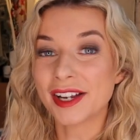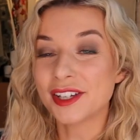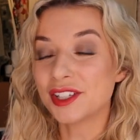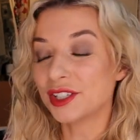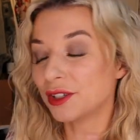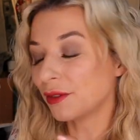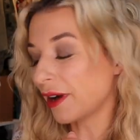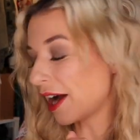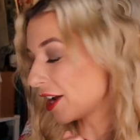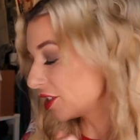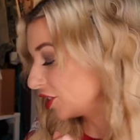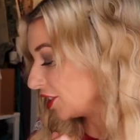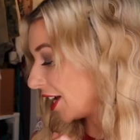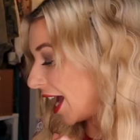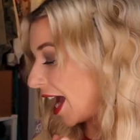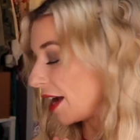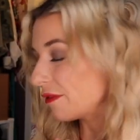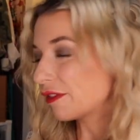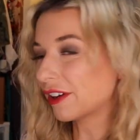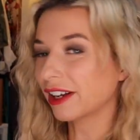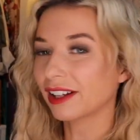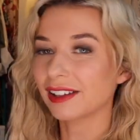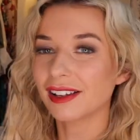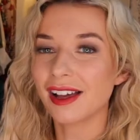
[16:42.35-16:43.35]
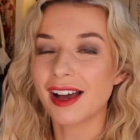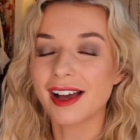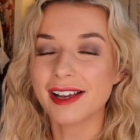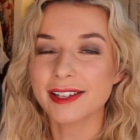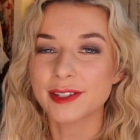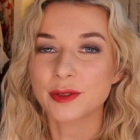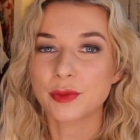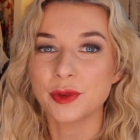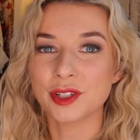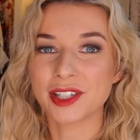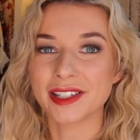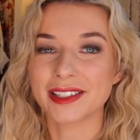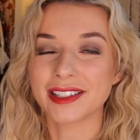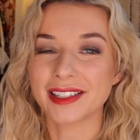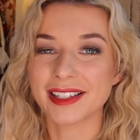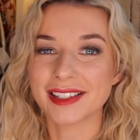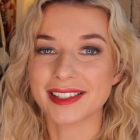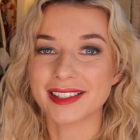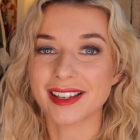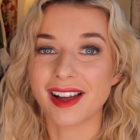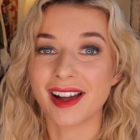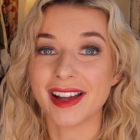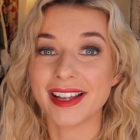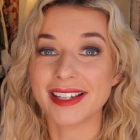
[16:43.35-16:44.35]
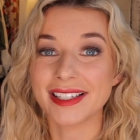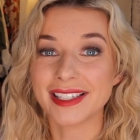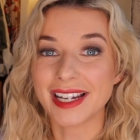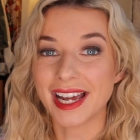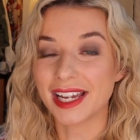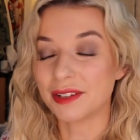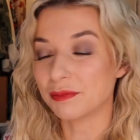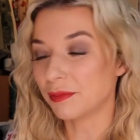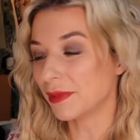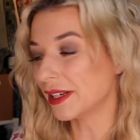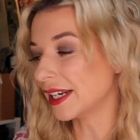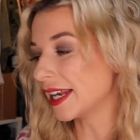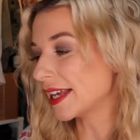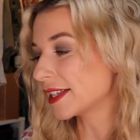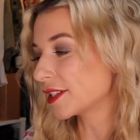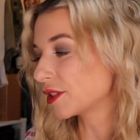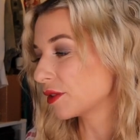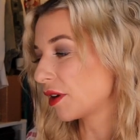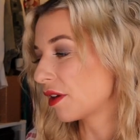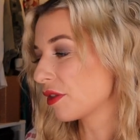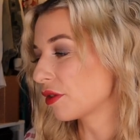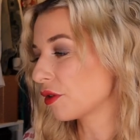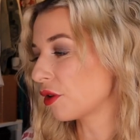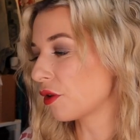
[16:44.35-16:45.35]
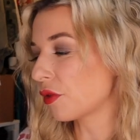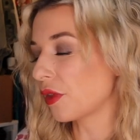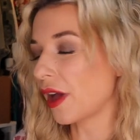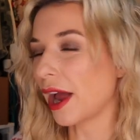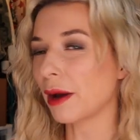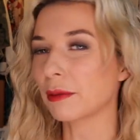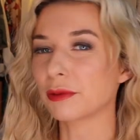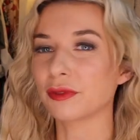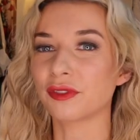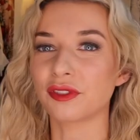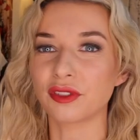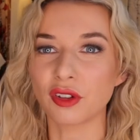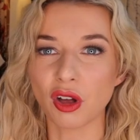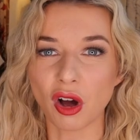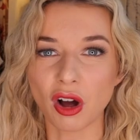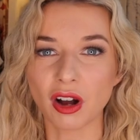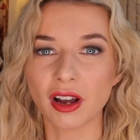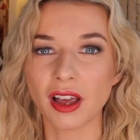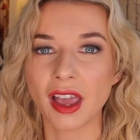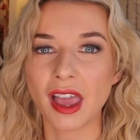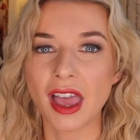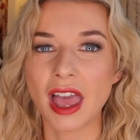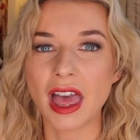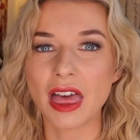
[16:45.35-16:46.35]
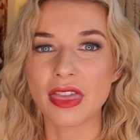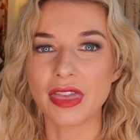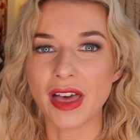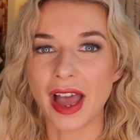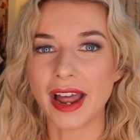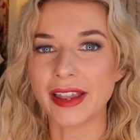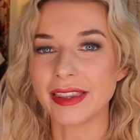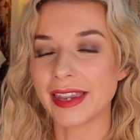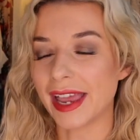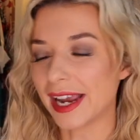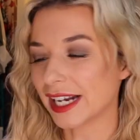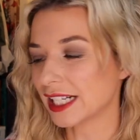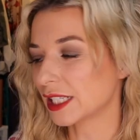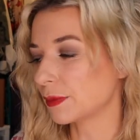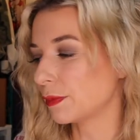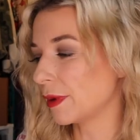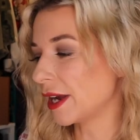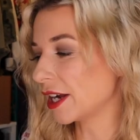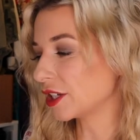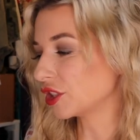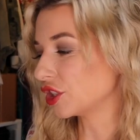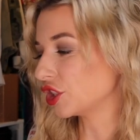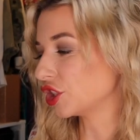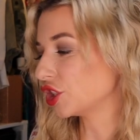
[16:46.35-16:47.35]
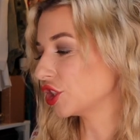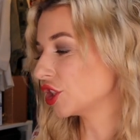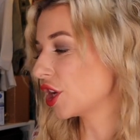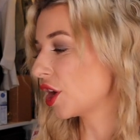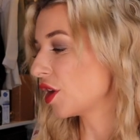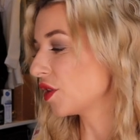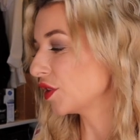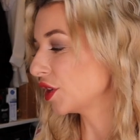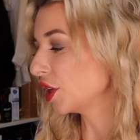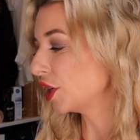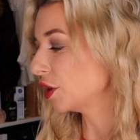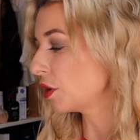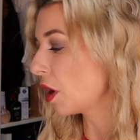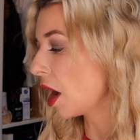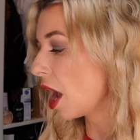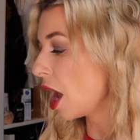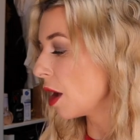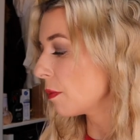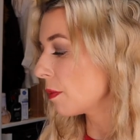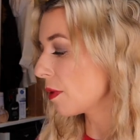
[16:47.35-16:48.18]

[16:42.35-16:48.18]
I do actually have a class which is going to start in ten minutes, so I thought that I would vlog that next bit to show you.